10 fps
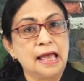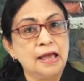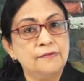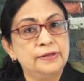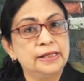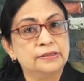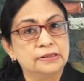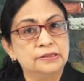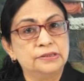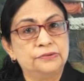every
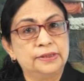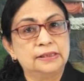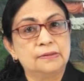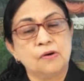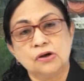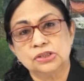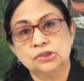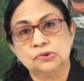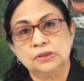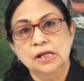year during the
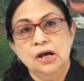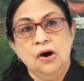monsoon.